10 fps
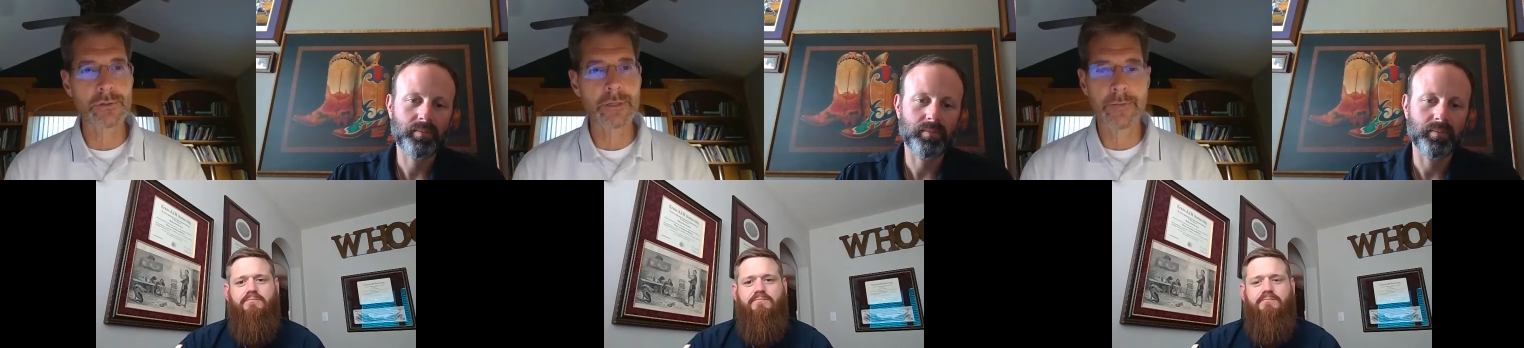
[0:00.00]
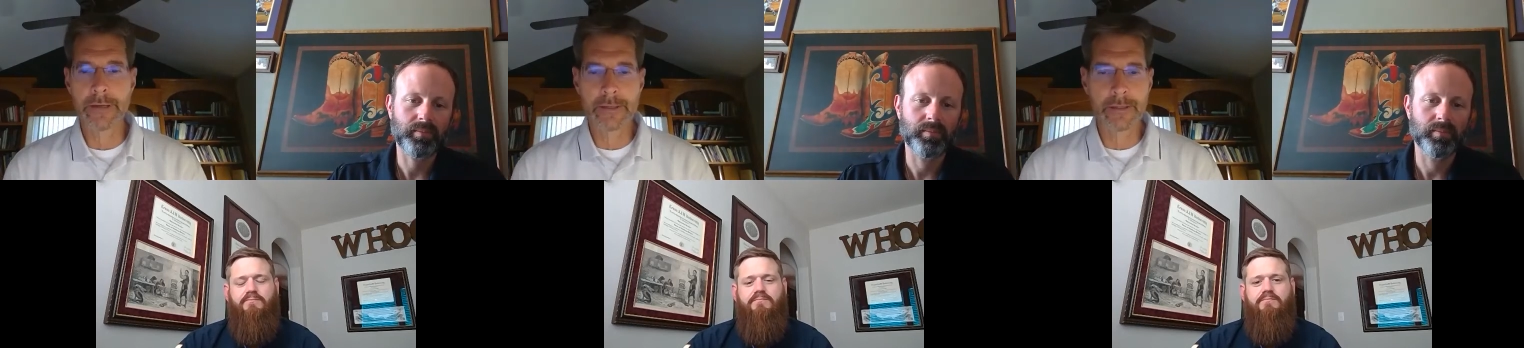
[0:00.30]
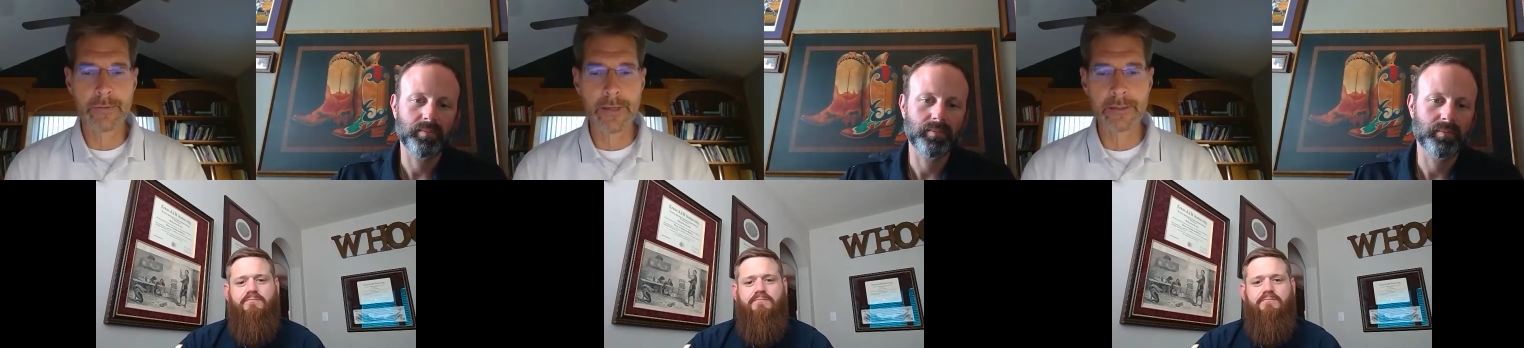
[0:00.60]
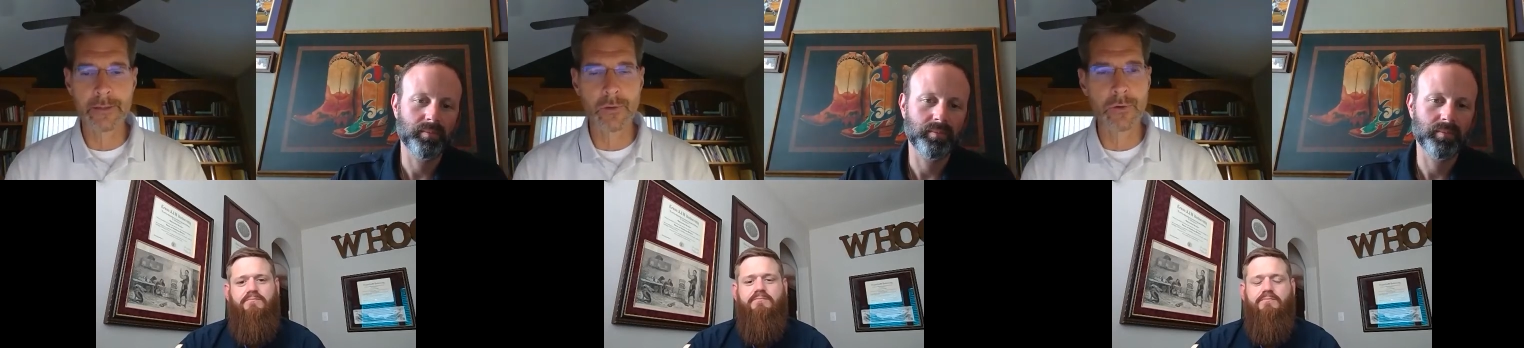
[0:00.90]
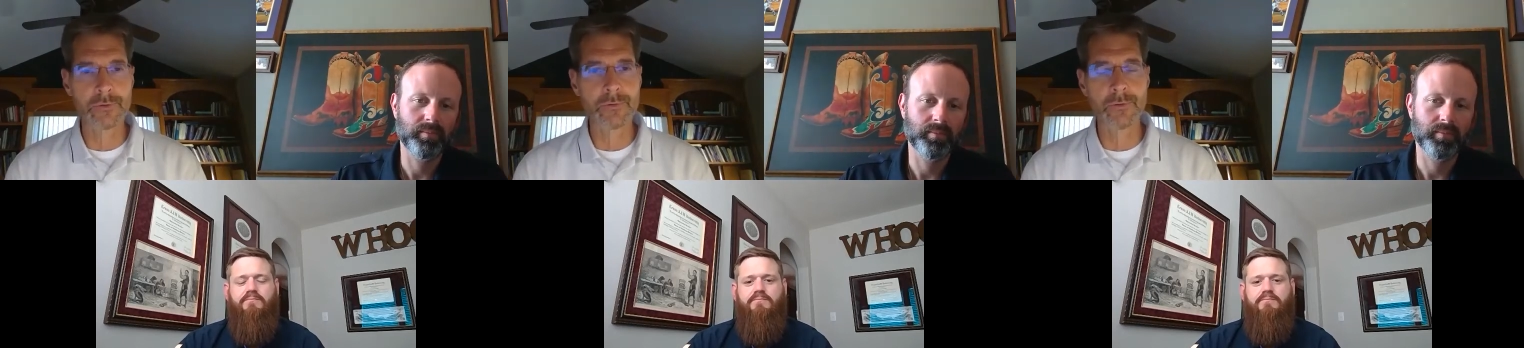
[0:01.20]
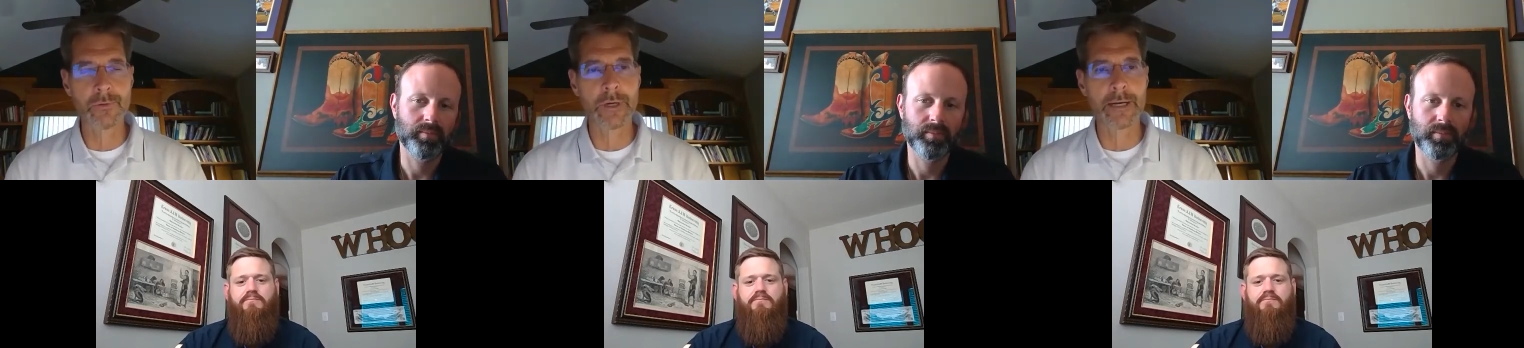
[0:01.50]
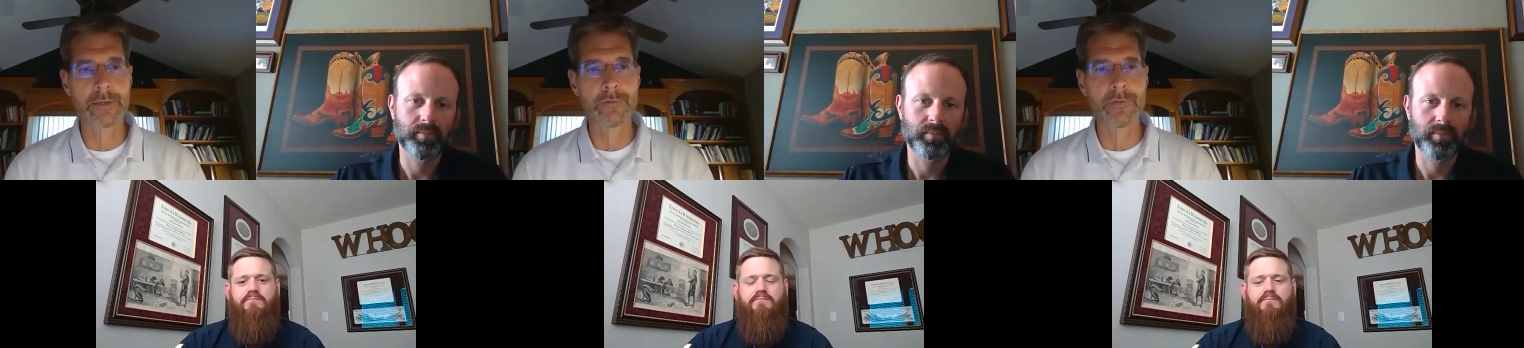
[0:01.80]
Speaker 1: and they can they can learn to
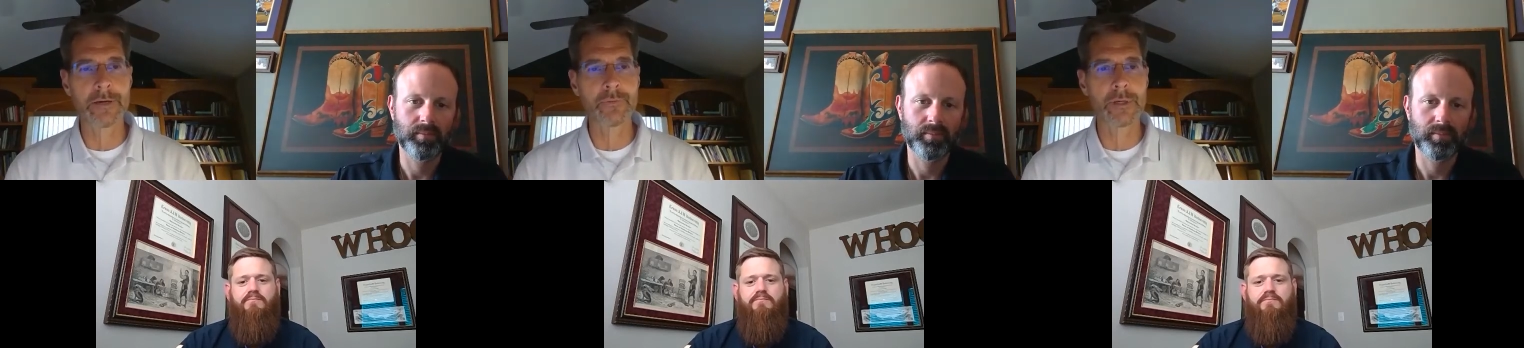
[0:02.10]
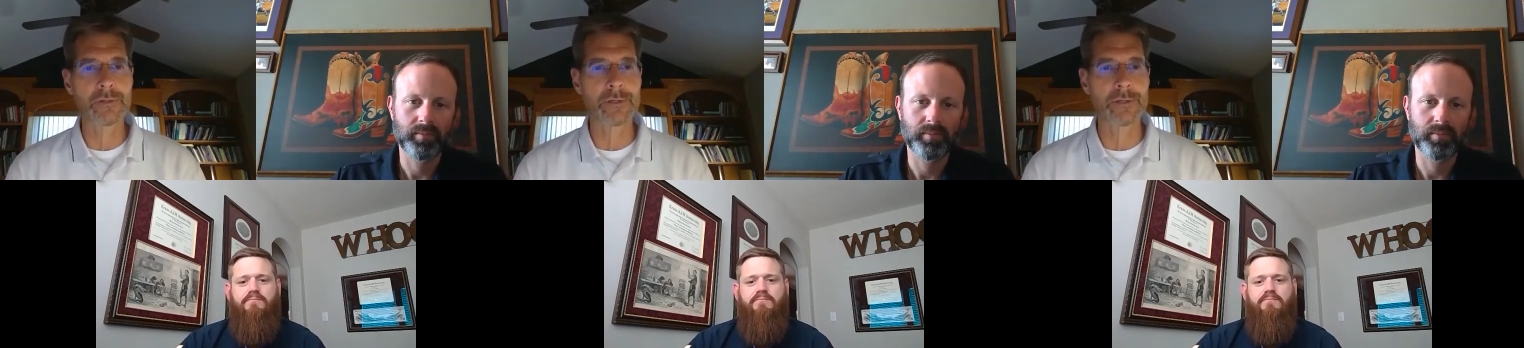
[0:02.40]
identify thread